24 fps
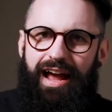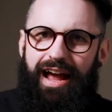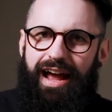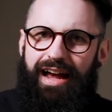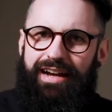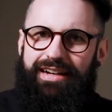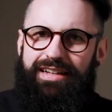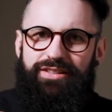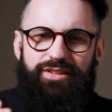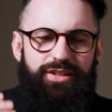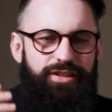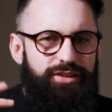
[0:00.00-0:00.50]

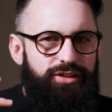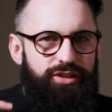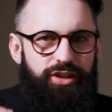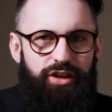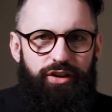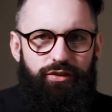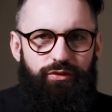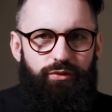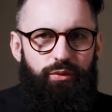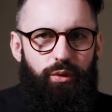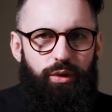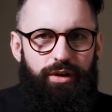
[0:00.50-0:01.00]
And it's a
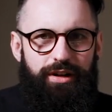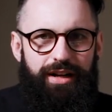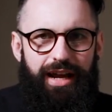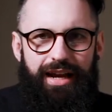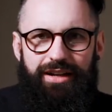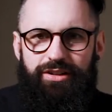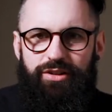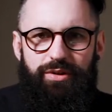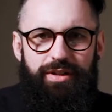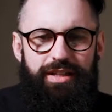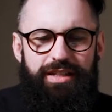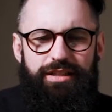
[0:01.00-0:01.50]
tough one,
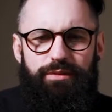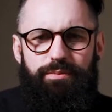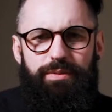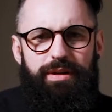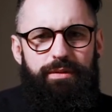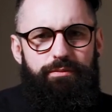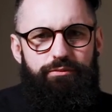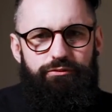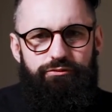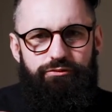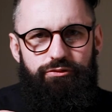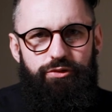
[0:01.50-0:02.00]
and you need to
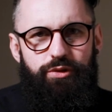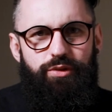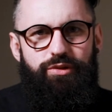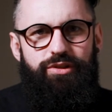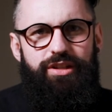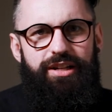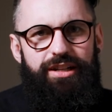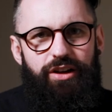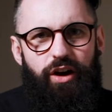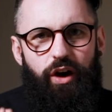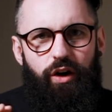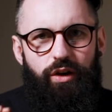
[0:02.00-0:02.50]
be
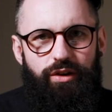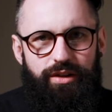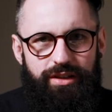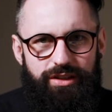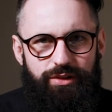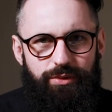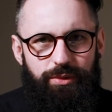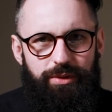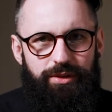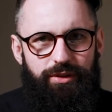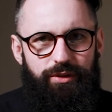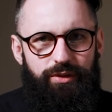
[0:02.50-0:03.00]
brutally
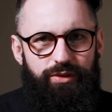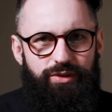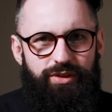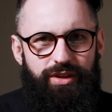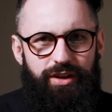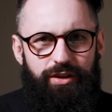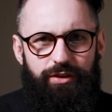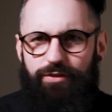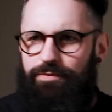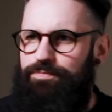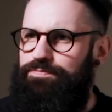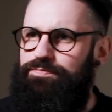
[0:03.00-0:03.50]
honest with
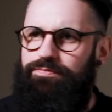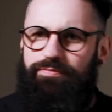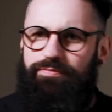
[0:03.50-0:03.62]
yourself.